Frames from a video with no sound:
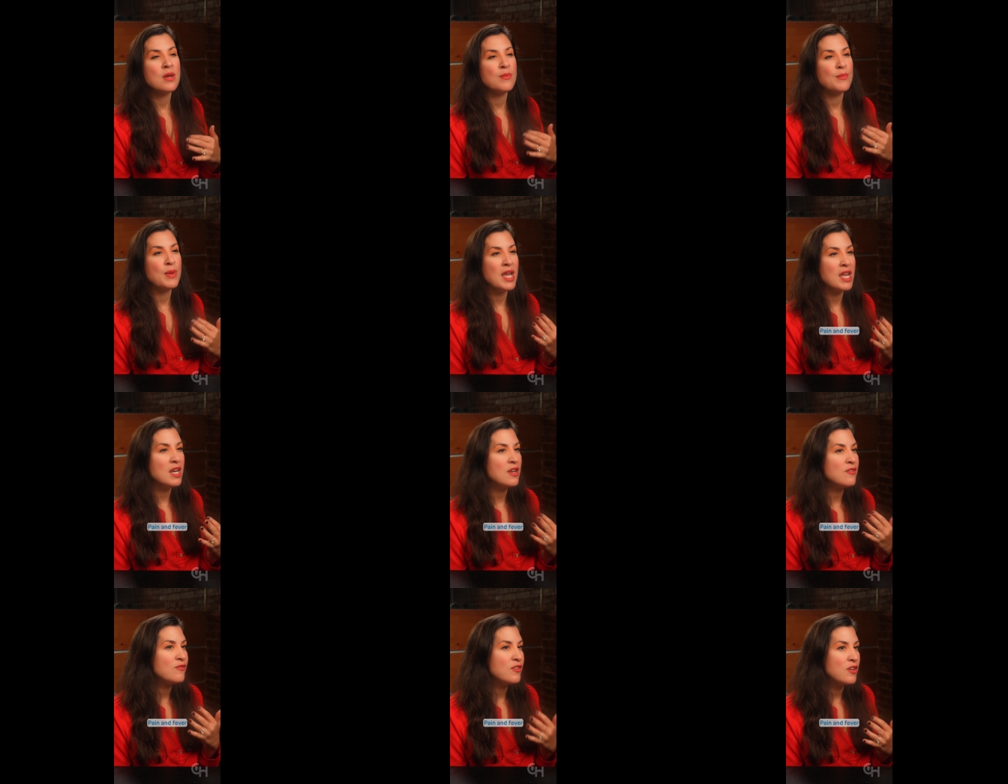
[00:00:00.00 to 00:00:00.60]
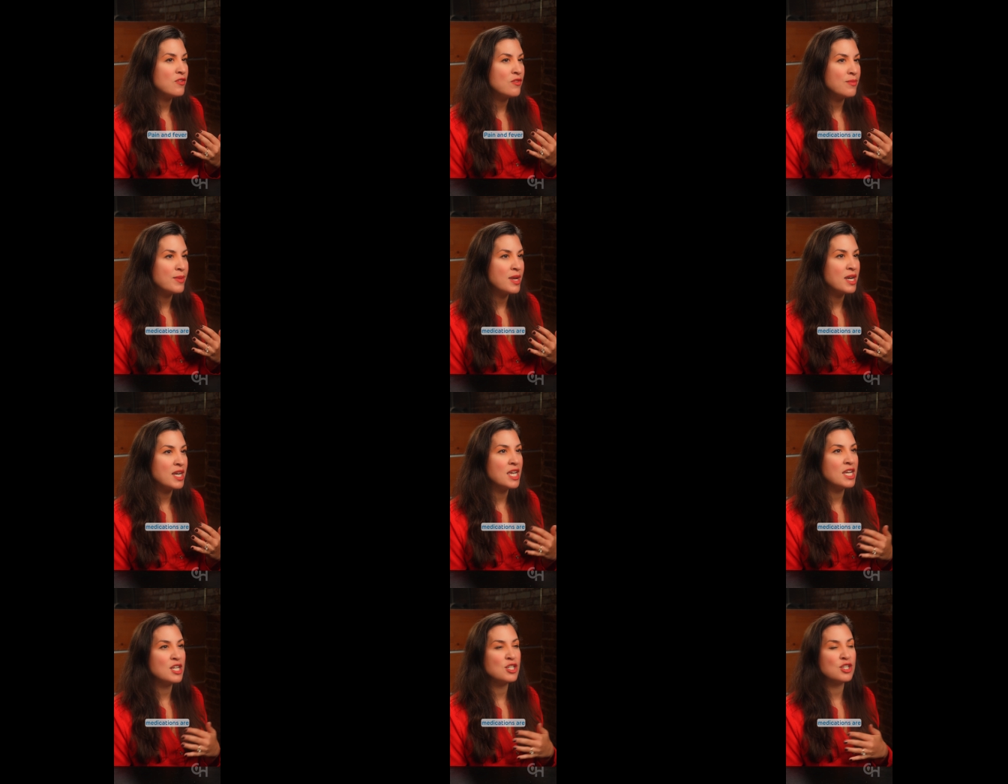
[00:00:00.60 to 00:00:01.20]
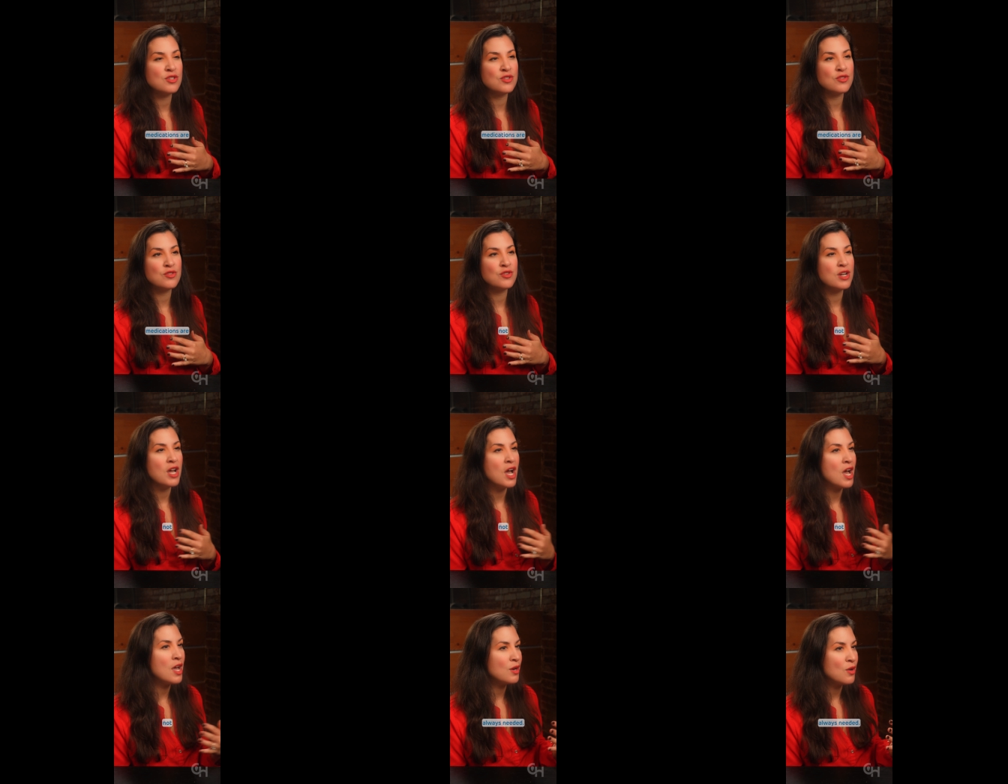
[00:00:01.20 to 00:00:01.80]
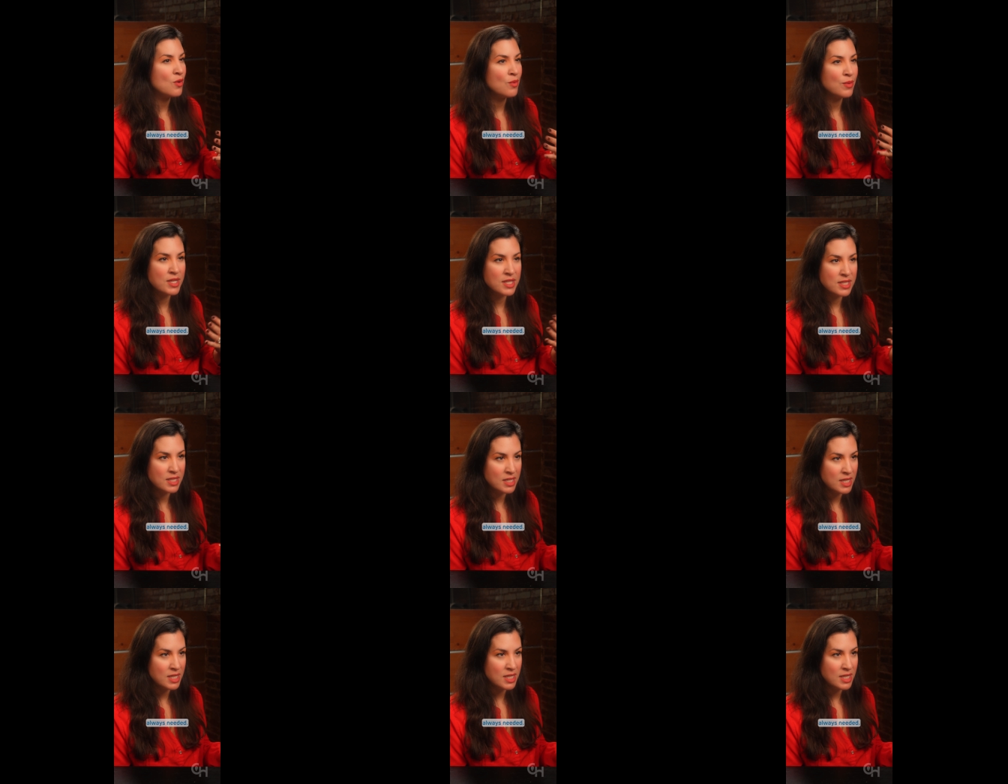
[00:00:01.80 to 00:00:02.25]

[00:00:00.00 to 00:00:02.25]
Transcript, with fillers: Pain and fever medications are not always